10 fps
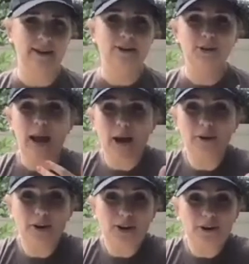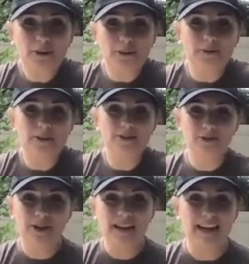So how are you
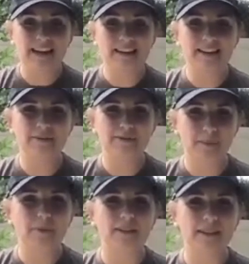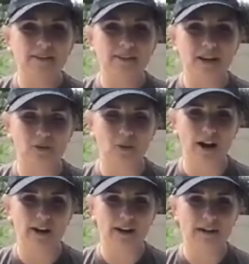drinking from the living
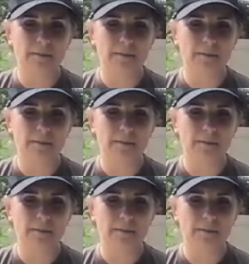water?